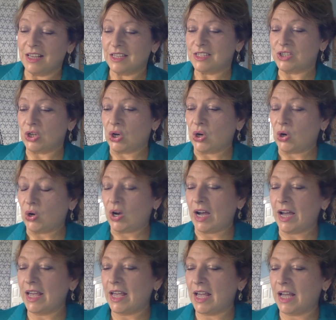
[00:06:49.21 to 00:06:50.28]
So
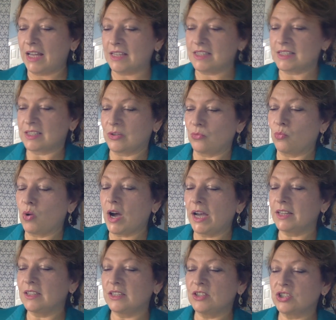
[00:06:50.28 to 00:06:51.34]
I asked,
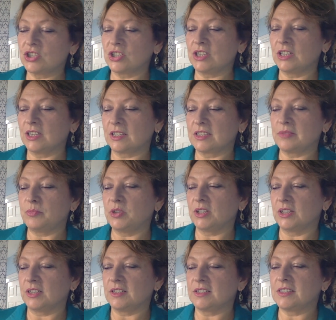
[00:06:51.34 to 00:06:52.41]
why did she
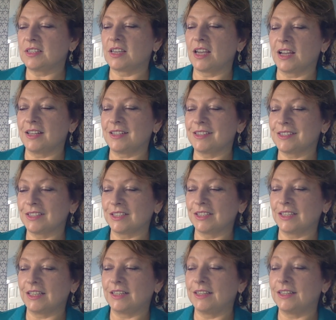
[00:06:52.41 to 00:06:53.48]
experience cancer
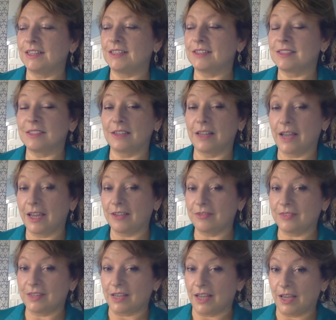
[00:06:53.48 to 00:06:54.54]
in this
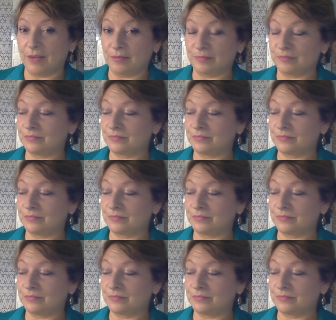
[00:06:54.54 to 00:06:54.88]
lifetime?